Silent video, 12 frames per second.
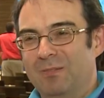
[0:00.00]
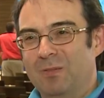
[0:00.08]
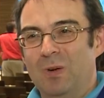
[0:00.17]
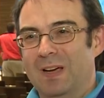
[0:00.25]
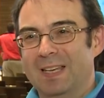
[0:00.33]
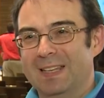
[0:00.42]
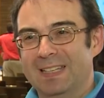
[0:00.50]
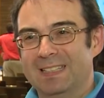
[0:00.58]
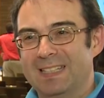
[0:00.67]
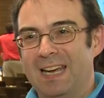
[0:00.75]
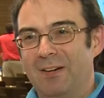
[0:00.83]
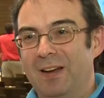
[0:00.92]
worked in
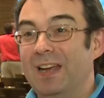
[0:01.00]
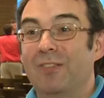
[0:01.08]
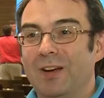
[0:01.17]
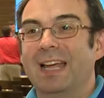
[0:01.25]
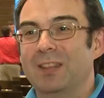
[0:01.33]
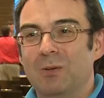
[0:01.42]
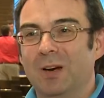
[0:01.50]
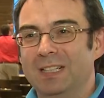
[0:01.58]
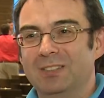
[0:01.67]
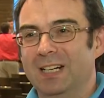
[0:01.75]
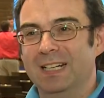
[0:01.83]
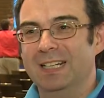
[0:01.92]
this area if we had the
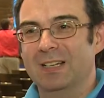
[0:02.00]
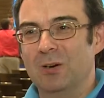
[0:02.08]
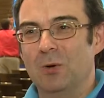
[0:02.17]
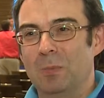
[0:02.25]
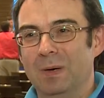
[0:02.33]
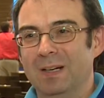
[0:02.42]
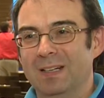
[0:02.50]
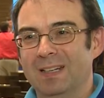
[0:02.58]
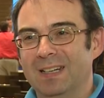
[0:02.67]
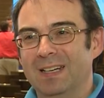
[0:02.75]
right training corpora.